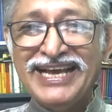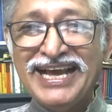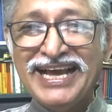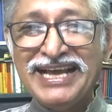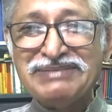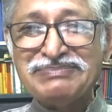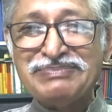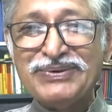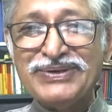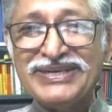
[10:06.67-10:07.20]

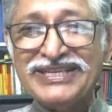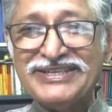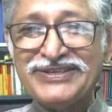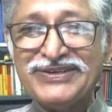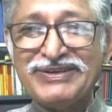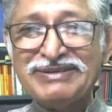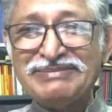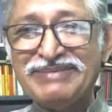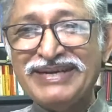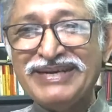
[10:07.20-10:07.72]
and put it
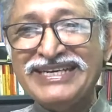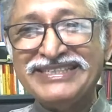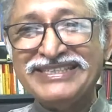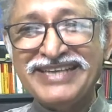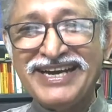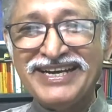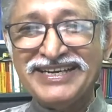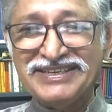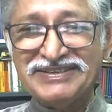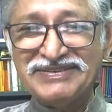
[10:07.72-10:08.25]
on my
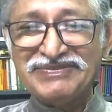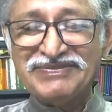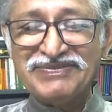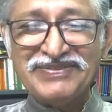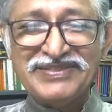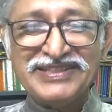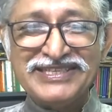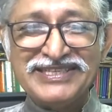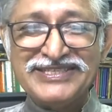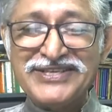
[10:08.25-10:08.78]
tongue.
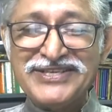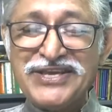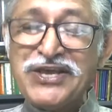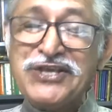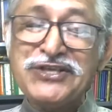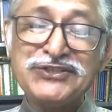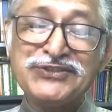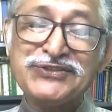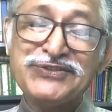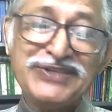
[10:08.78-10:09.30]
It's
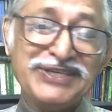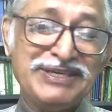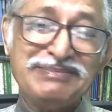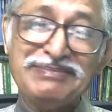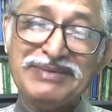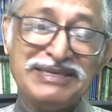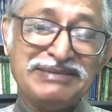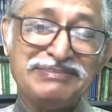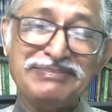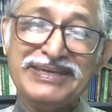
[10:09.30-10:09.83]

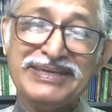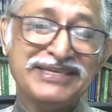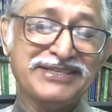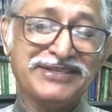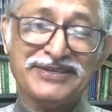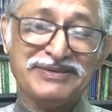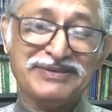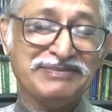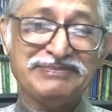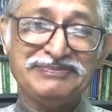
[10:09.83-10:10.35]
extremely
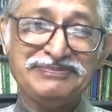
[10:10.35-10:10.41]
bitter.